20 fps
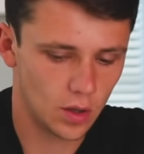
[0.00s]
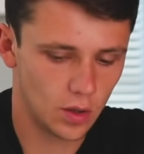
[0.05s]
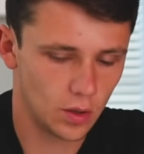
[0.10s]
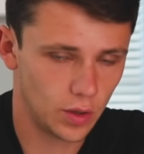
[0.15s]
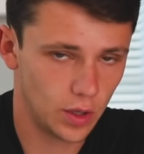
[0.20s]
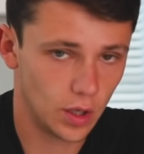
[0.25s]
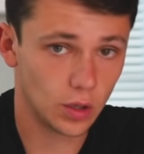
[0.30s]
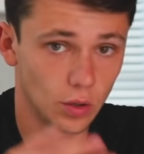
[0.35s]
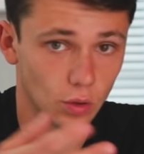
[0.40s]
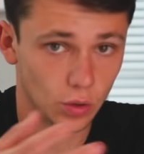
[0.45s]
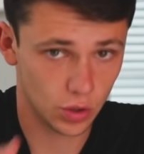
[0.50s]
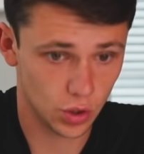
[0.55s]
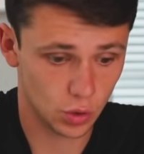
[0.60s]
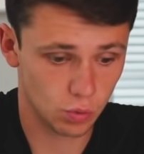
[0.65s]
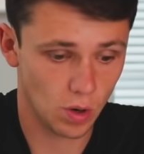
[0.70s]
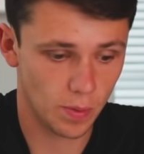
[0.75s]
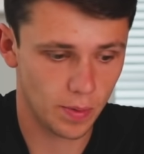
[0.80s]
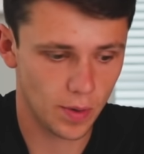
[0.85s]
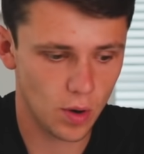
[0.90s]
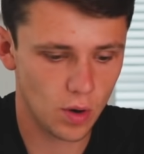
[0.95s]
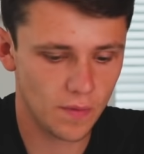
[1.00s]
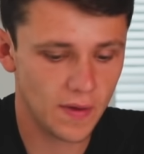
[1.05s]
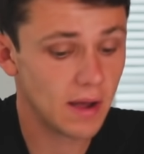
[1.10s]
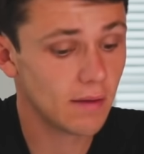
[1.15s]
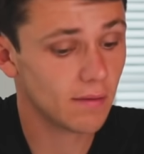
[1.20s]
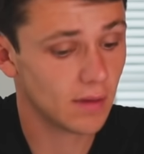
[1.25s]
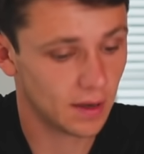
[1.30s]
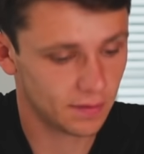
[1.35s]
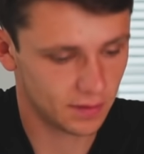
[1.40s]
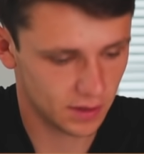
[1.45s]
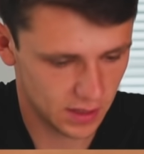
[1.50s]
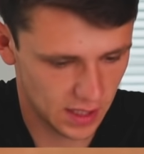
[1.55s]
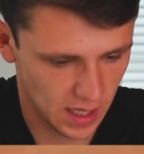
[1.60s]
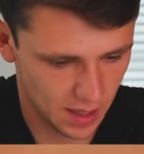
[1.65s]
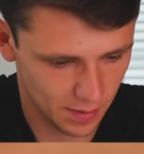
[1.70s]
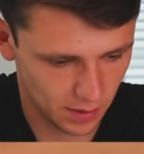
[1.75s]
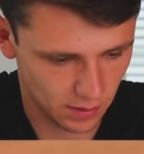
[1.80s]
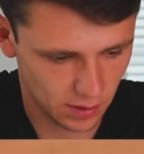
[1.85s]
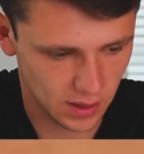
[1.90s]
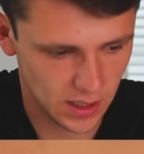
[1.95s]
You can look to swap it over after a
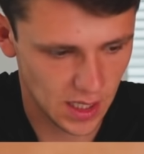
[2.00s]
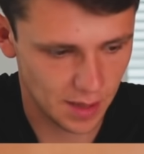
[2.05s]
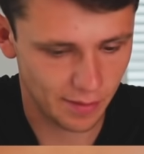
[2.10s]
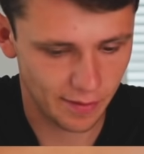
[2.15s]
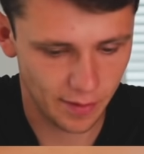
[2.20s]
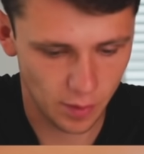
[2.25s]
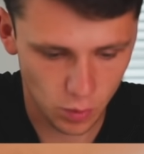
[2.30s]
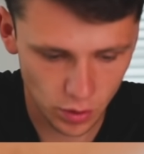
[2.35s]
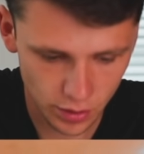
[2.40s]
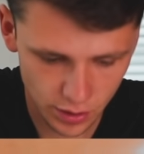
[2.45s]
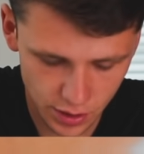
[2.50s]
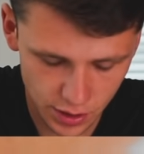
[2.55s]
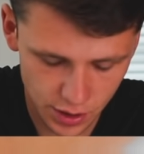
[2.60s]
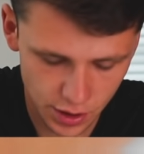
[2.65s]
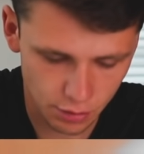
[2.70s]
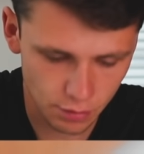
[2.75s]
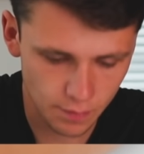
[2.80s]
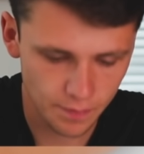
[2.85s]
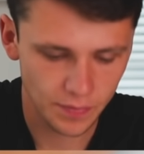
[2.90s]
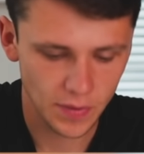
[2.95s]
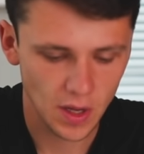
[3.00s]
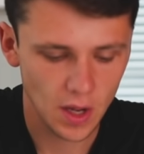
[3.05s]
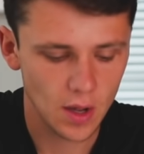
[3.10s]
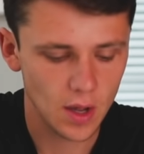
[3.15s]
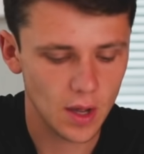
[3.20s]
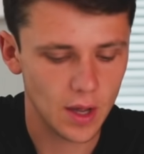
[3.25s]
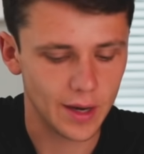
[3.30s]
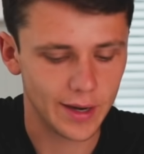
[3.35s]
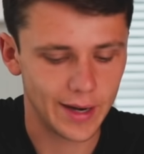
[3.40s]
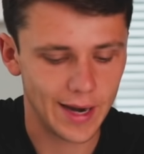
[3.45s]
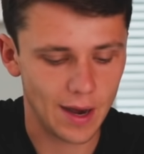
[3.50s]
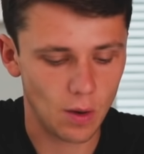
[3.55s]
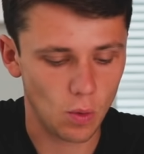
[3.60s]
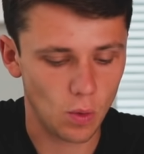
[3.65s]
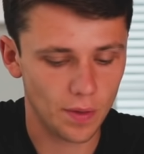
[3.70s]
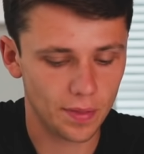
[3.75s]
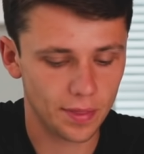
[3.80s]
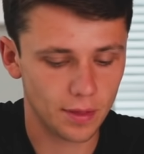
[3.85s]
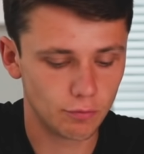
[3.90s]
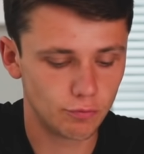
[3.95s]
certain amount of time if you wanted to. Now,
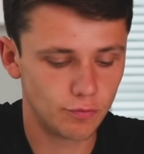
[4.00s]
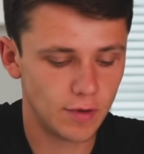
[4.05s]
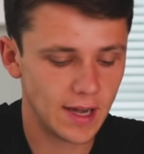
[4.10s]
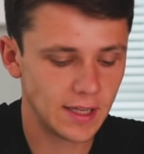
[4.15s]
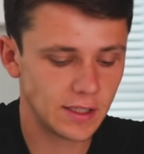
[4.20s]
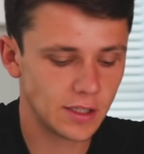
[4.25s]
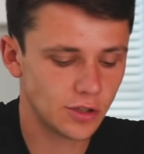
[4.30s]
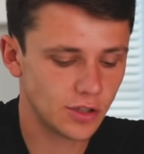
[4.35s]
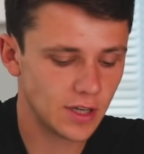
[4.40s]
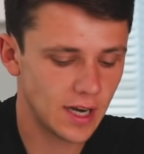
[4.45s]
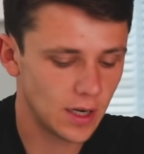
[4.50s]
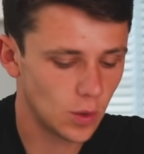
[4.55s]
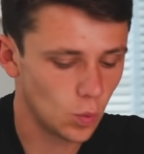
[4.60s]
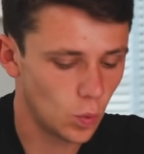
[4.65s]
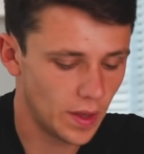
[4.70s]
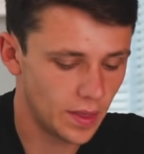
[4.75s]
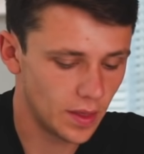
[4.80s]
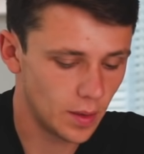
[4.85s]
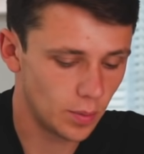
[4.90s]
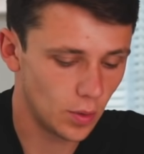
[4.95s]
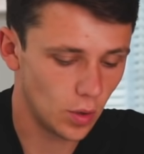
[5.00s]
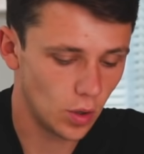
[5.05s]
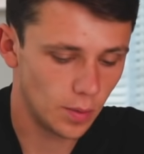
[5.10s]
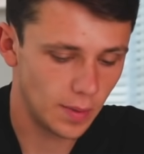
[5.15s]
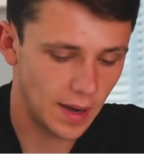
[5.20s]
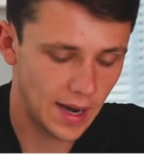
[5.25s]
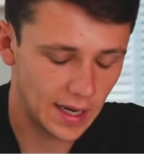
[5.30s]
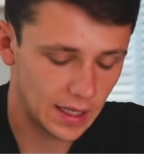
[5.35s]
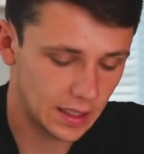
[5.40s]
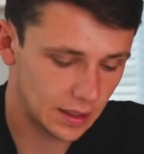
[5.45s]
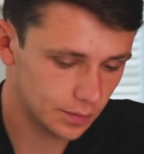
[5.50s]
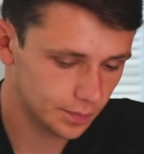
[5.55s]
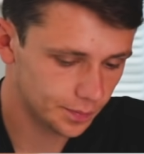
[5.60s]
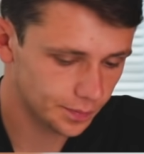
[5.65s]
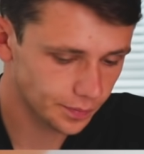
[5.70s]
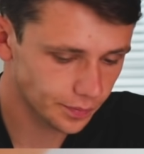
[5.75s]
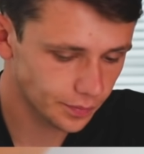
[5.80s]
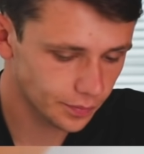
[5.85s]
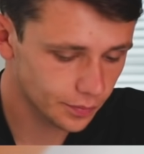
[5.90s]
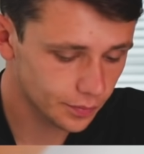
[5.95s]
the Reds are trying to win the ball back.
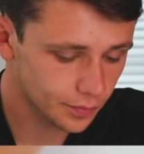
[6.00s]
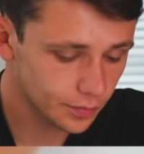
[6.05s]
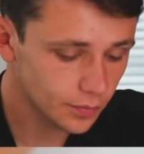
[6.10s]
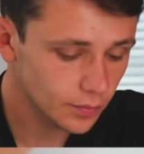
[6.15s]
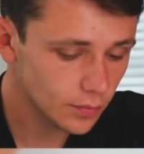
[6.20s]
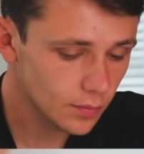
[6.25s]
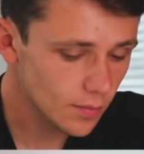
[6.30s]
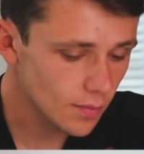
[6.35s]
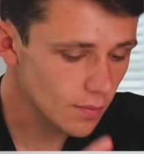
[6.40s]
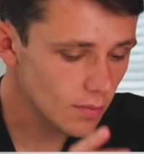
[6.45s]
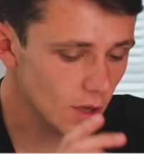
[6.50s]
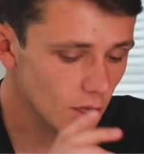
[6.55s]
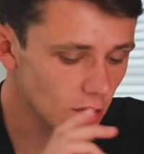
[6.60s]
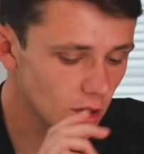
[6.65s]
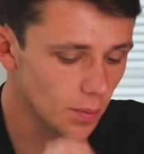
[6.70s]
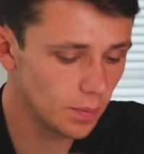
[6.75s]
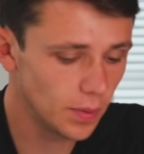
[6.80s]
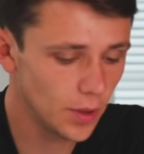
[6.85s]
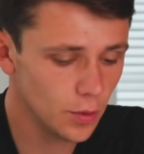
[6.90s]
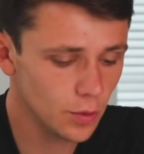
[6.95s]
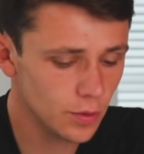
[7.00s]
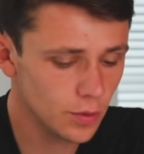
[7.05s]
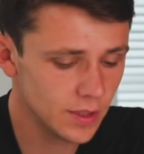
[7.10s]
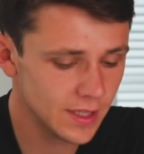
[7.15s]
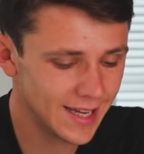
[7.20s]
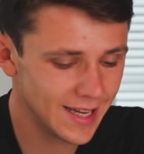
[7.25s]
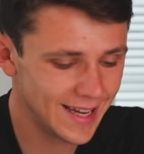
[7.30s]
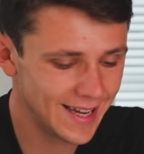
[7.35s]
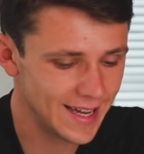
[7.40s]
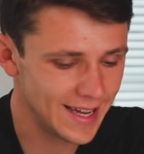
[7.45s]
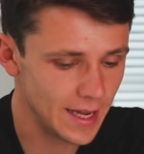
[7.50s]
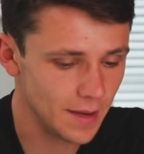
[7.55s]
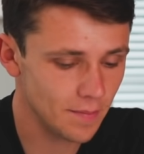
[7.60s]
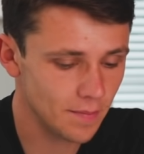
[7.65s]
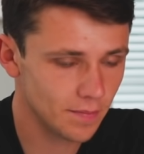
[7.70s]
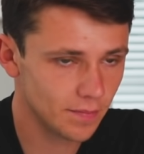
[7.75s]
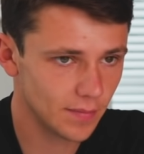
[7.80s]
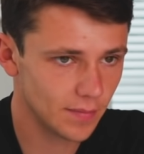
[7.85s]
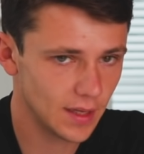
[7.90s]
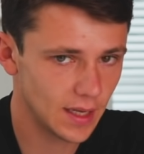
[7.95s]
The Blues'
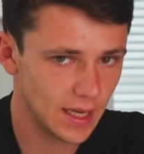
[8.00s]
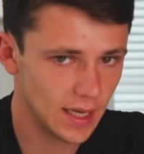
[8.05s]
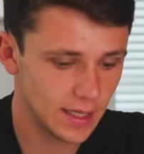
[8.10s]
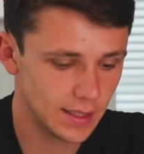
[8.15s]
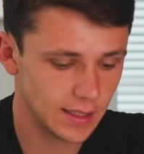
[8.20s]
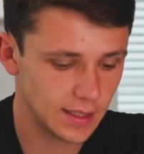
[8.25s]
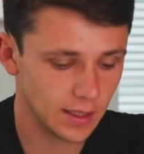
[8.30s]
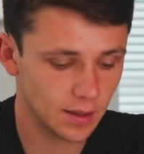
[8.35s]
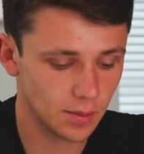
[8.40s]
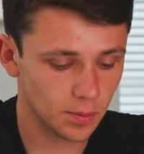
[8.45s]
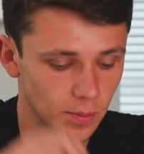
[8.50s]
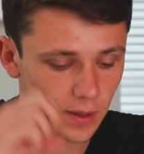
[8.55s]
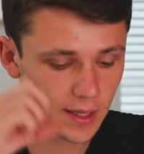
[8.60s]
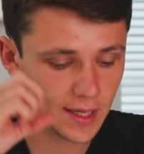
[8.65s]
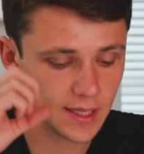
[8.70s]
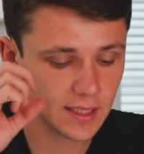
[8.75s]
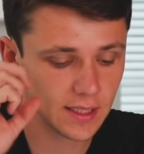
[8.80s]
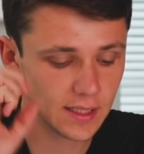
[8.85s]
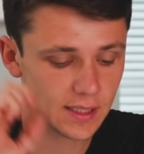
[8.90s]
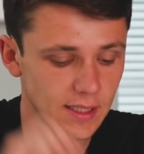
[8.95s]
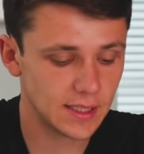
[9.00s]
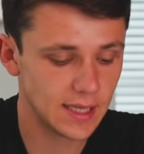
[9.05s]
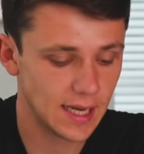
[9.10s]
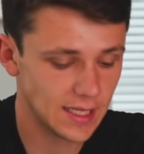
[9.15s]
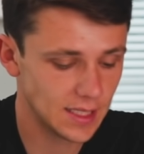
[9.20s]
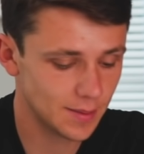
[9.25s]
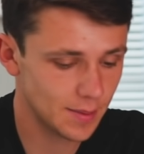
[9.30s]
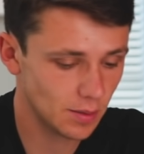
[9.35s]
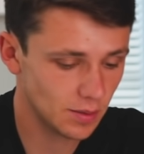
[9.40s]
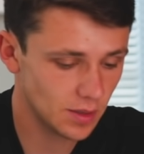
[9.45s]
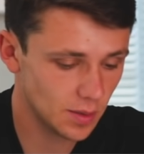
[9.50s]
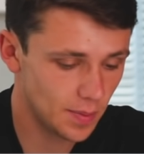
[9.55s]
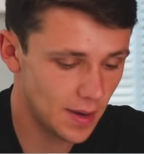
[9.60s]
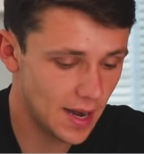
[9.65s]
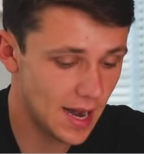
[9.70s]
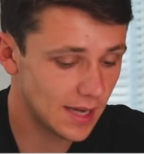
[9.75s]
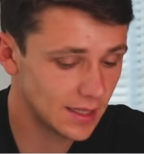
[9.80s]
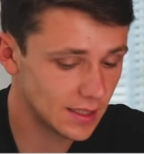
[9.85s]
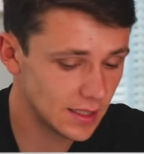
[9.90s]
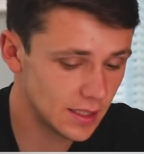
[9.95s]
aim is to complete a set amount of
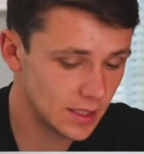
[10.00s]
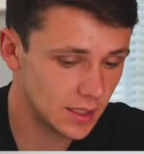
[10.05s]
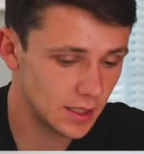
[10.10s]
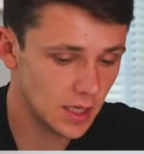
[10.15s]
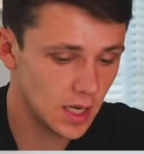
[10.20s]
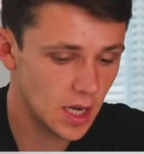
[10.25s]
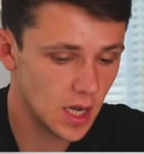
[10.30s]
passes